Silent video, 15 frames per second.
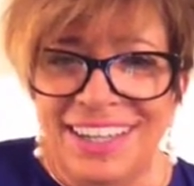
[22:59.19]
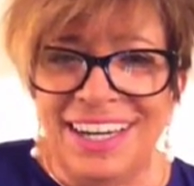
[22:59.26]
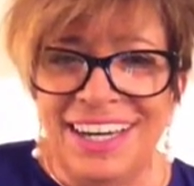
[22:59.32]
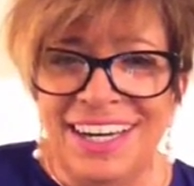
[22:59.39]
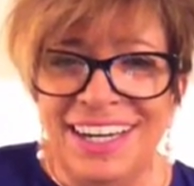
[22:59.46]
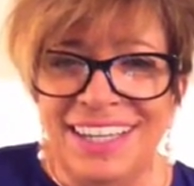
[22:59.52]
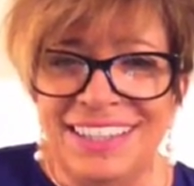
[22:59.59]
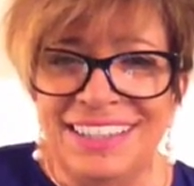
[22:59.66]

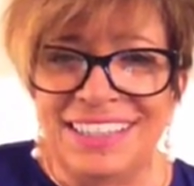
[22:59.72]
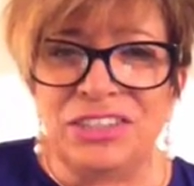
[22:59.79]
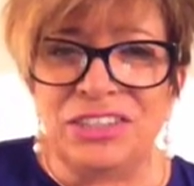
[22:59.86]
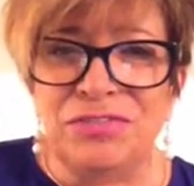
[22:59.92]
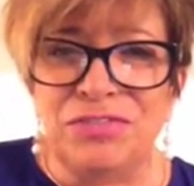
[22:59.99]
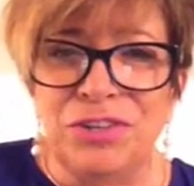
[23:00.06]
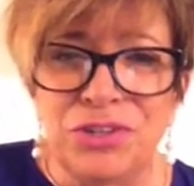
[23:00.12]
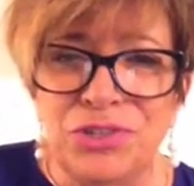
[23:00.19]
Guys, it's a
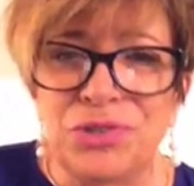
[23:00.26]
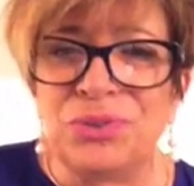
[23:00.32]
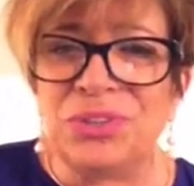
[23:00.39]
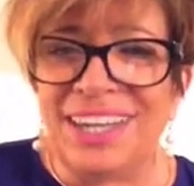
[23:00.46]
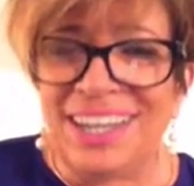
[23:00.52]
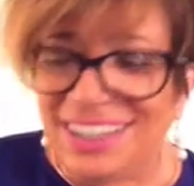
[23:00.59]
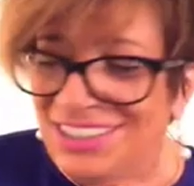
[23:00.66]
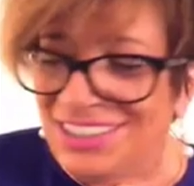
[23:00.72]
virtual
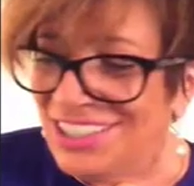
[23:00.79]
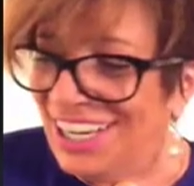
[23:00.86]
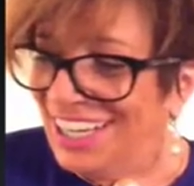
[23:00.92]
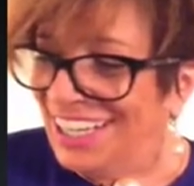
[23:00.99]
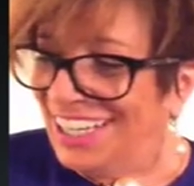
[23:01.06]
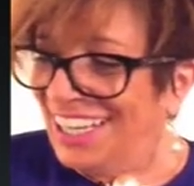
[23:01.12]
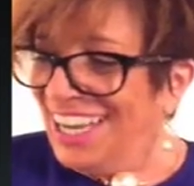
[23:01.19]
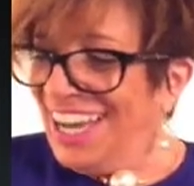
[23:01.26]
handshake.